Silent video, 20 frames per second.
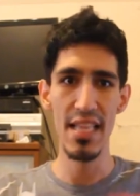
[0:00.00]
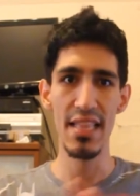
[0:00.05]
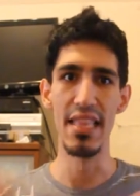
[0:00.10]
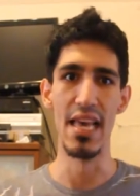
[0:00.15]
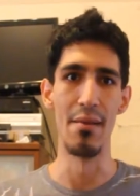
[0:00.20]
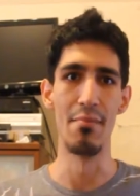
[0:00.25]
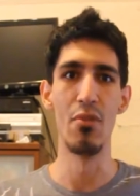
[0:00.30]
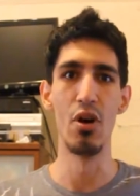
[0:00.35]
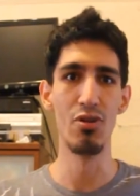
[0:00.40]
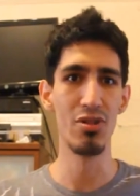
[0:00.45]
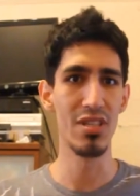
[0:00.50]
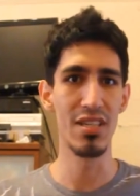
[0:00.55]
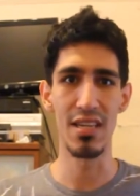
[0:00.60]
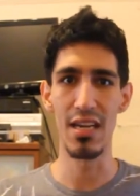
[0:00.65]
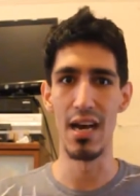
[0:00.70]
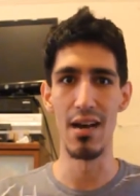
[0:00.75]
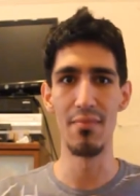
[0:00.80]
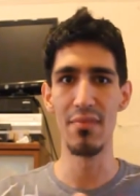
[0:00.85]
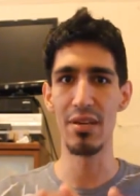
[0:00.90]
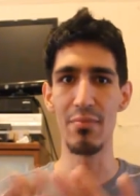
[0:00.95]
that most
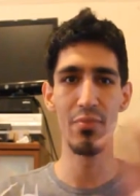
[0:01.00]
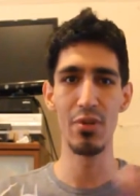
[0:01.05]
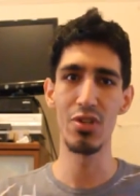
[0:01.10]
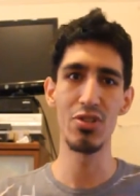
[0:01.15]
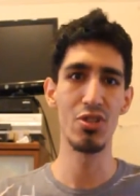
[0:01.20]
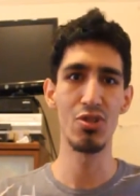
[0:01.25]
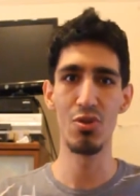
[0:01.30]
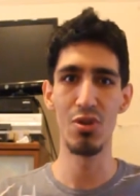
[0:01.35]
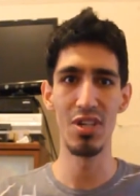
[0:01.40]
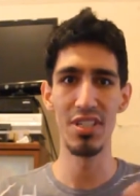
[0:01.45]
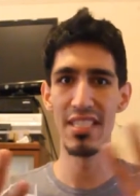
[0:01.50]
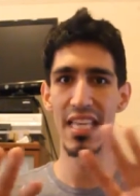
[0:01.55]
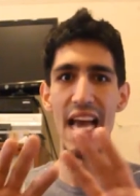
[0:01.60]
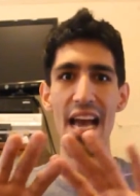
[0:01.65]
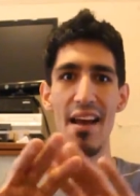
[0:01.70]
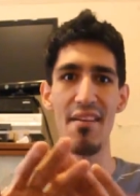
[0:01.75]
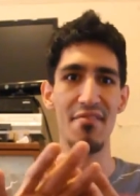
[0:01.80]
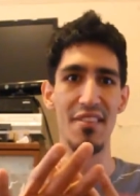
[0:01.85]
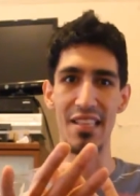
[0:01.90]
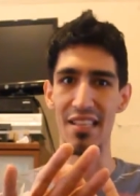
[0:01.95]
comic book stores
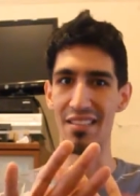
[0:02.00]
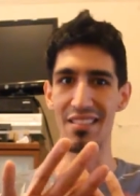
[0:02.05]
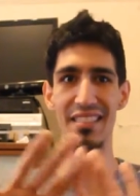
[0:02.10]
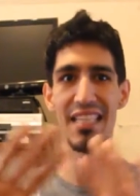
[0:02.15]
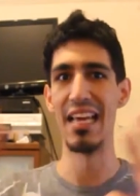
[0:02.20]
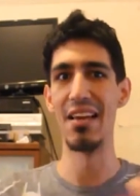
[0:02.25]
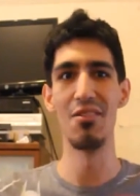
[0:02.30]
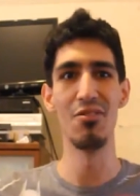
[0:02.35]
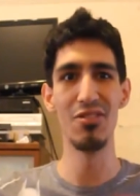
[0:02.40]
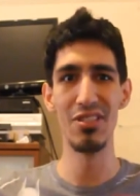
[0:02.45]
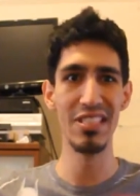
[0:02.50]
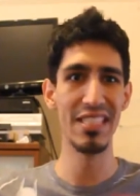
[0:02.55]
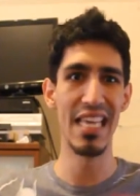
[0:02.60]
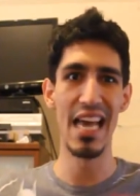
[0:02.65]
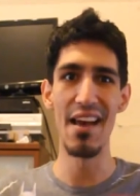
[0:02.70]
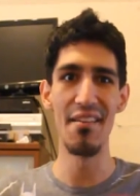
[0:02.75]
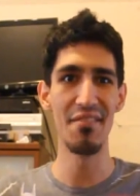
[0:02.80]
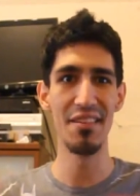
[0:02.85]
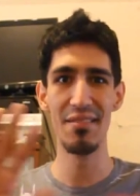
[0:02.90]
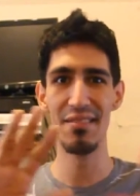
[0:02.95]
have, because they always
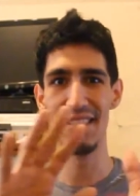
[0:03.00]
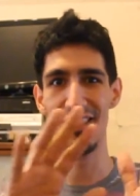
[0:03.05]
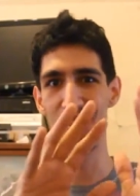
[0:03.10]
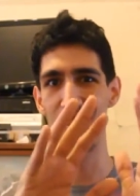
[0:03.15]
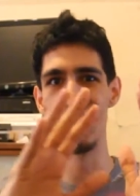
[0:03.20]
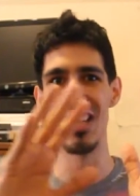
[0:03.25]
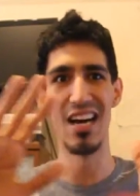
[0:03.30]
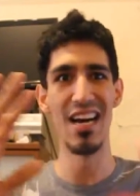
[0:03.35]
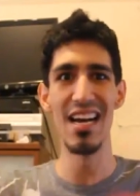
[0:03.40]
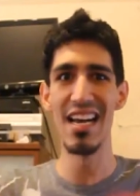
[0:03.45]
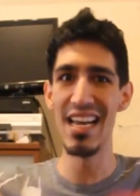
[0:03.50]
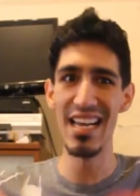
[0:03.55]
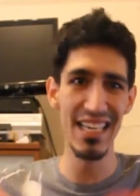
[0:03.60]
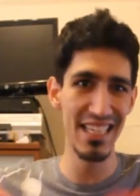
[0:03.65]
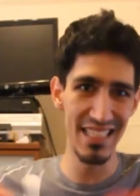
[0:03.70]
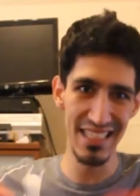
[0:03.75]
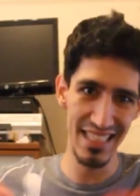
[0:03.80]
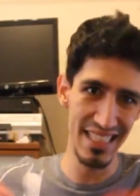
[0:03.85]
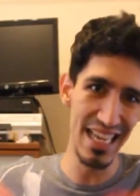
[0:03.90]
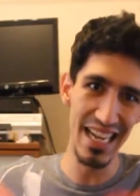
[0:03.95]
have a
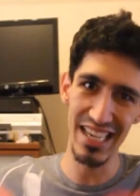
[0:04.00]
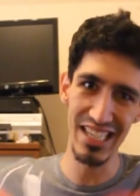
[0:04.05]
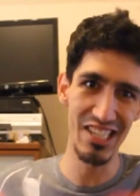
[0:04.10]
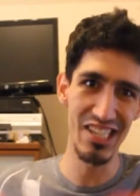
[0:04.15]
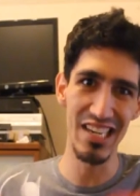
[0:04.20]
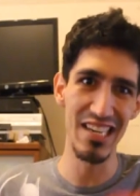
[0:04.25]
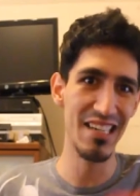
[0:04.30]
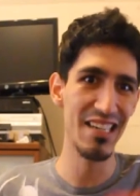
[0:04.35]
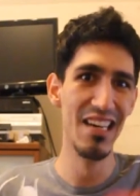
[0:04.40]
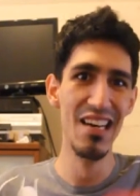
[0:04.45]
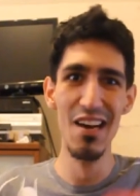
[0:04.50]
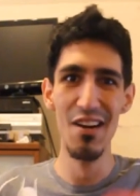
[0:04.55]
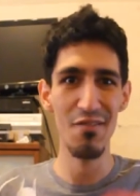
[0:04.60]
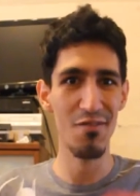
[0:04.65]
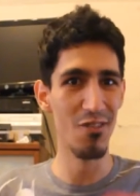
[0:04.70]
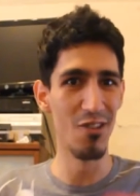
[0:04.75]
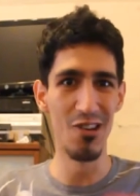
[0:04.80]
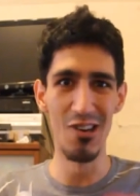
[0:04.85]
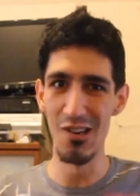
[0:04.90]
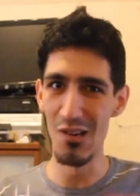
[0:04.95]
giant section
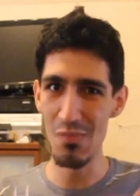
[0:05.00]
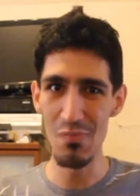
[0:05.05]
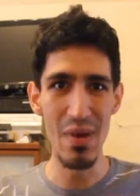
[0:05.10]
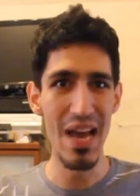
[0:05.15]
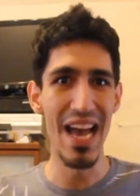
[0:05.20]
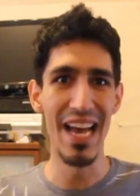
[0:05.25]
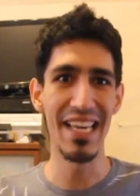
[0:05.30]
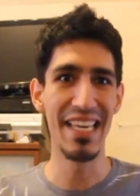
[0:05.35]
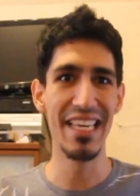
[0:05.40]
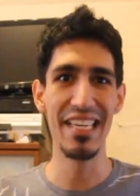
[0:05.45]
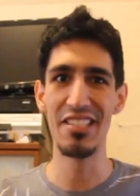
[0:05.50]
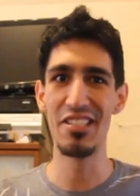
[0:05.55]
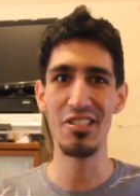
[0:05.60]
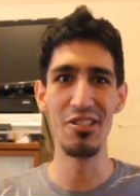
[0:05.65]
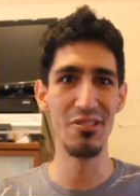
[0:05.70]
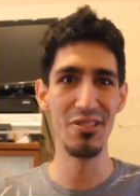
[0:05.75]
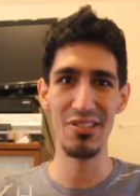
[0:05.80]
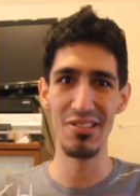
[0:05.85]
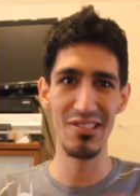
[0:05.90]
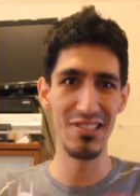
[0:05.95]
for all back
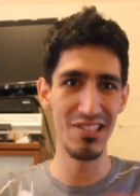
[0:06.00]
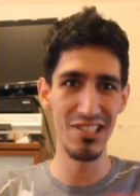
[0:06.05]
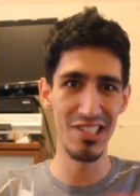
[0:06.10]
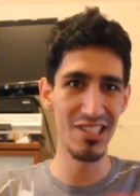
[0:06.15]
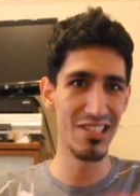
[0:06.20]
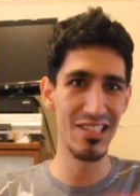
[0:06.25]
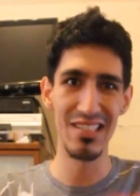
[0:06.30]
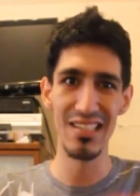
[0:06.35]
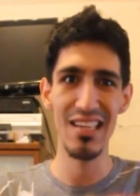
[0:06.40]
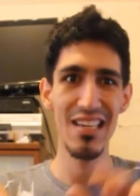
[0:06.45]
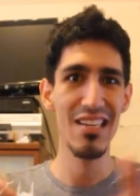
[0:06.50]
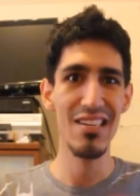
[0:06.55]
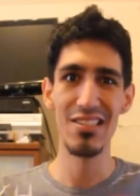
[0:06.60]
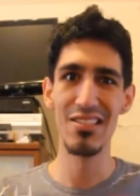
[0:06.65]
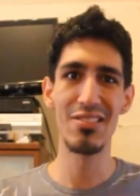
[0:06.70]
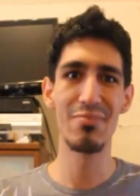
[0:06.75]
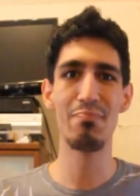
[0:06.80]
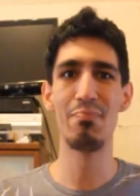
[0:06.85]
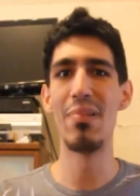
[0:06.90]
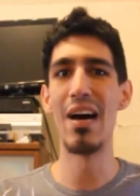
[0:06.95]
issues. You can just
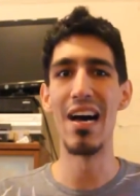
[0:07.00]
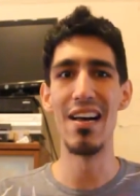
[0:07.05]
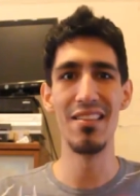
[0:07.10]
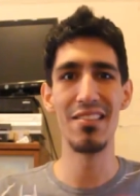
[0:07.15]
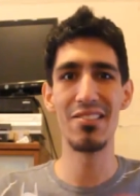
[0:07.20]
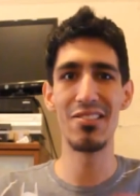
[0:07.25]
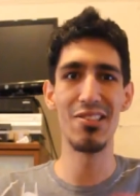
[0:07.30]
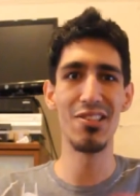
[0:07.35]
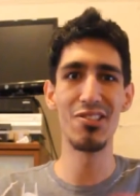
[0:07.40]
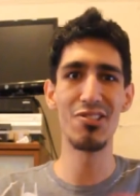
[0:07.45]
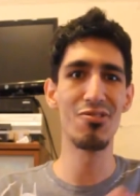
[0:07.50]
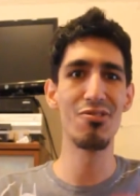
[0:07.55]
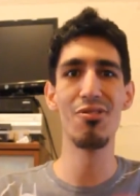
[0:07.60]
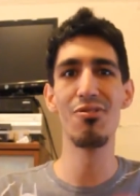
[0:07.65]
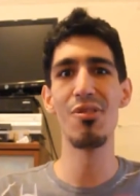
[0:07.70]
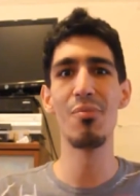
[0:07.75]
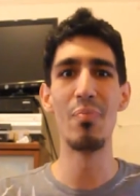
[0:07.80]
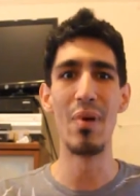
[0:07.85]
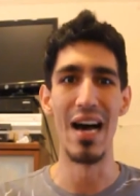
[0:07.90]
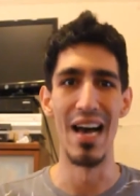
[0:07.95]
search through
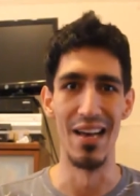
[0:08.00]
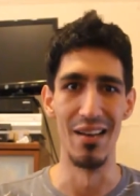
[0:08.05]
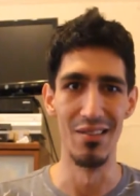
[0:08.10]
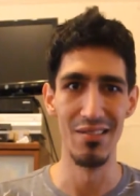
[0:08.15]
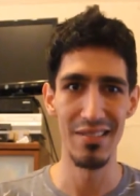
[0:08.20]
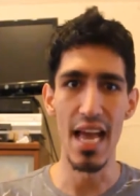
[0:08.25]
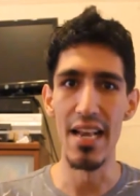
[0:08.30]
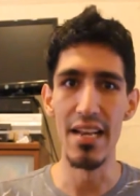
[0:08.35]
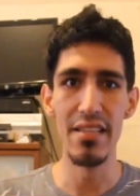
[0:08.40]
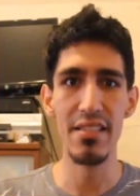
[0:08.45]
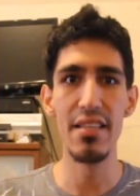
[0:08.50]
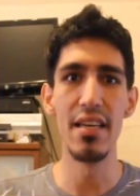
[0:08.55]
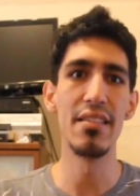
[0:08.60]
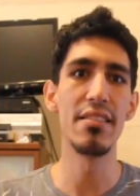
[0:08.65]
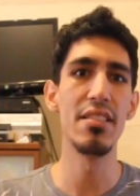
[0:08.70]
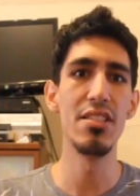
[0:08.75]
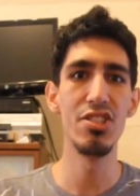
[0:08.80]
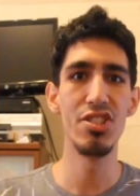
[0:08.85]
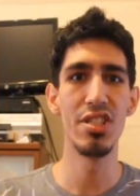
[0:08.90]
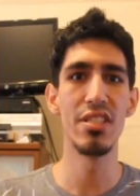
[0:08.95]
the piles. And it
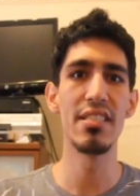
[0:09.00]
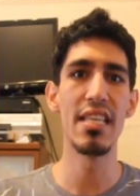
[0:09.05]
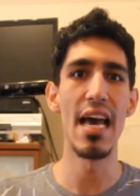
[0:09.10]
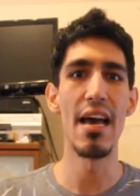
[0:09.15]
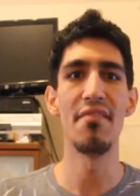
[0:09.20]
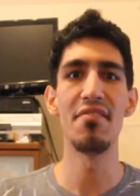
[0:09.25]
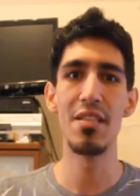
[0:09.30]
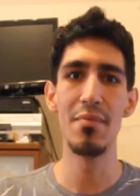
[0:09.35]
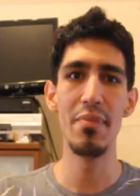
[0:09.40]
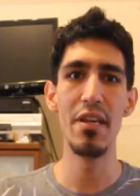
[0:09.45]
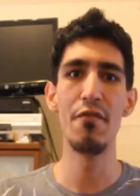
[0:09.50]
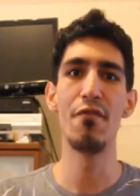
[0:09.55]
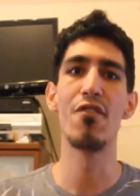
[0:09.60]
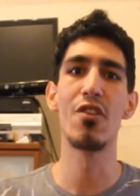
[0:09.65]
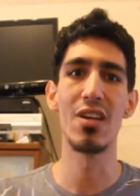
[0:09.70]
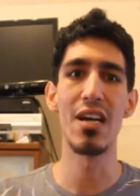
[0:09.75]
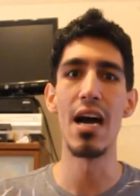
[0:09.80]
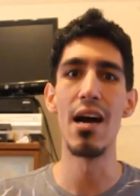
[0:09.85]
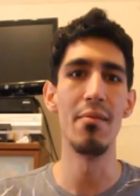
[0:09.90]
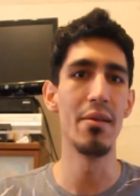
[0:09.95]
doesn't just have to be for
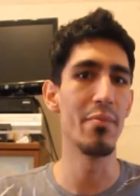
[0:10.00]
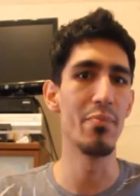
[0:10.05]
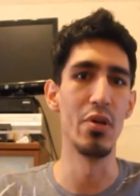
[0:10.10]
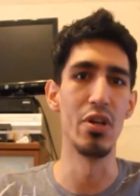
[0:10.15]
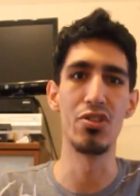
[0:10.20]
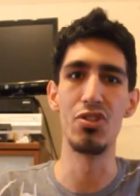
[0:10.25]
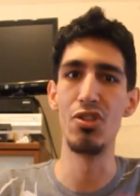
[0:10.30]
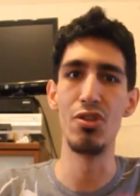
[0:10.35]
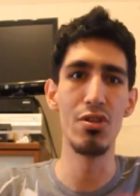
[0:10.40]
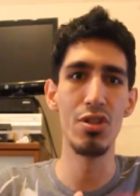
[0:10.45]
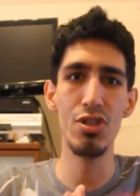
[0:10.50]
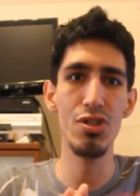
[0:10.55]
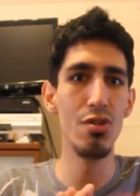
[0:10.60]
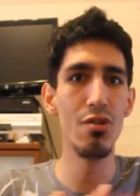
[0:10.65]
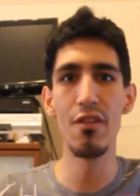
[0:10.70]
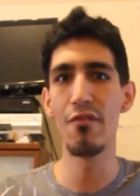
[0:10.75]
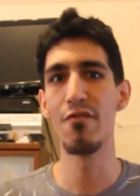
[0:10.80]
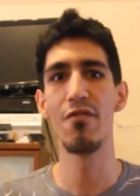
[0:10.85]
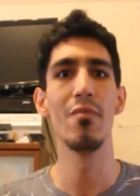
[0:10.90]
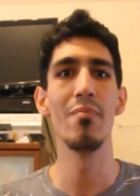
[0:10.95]
comic books. You can do
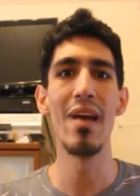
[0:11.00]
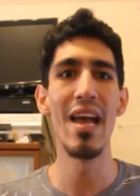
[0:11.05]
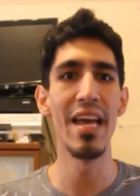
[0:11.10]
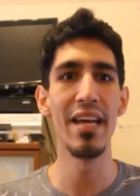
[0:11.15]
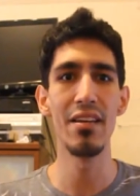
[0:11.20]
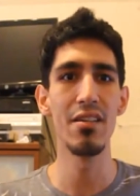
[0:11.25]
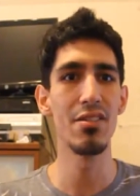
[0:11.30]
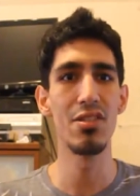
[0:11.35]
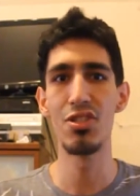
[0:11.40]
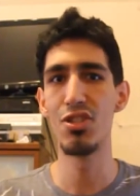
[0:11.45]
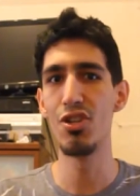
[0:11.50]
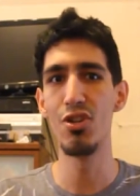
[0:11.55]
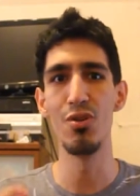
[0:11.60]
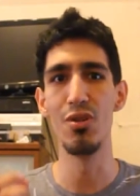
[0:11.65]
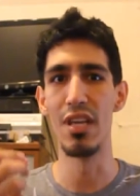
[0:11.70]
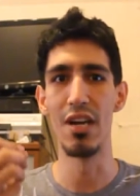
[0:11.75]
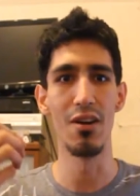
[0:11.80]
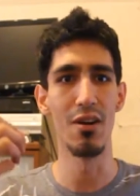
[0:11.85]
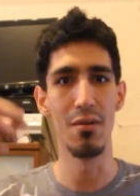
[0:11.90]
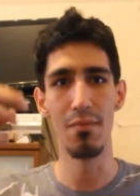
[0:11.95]
it for mangas too.
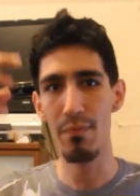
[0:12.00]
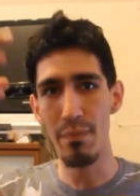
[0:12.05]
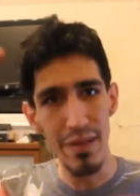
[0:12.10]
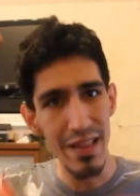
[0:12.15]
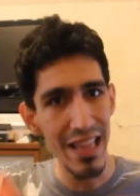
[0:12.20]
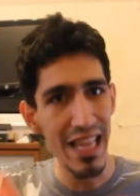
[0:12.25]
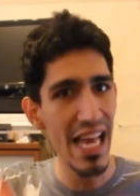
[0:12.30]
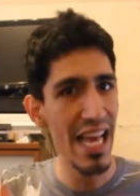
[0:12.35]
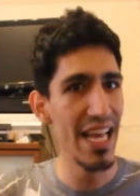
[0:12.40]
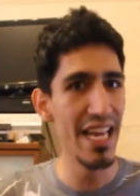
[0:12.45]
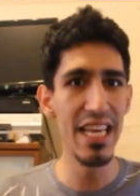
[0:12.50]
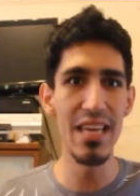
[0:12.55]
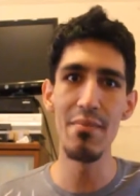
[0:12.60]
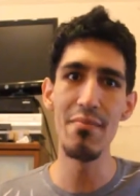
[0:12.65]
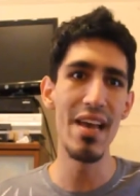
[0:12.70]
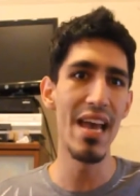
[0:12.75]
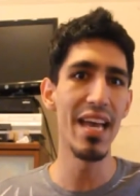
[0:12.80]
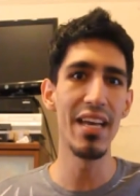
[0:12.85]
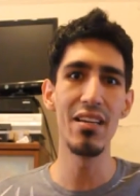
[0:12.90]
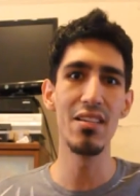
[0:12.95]
There are plenty of
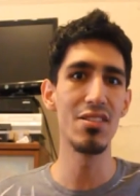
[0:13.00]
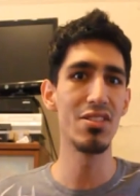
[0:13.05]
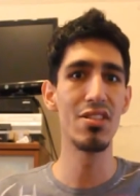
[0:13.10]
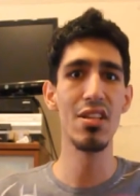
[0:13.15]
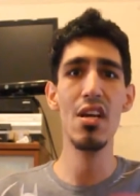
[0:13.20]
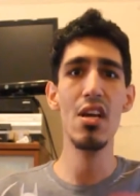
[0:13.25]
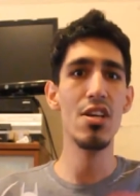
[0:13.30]
mangas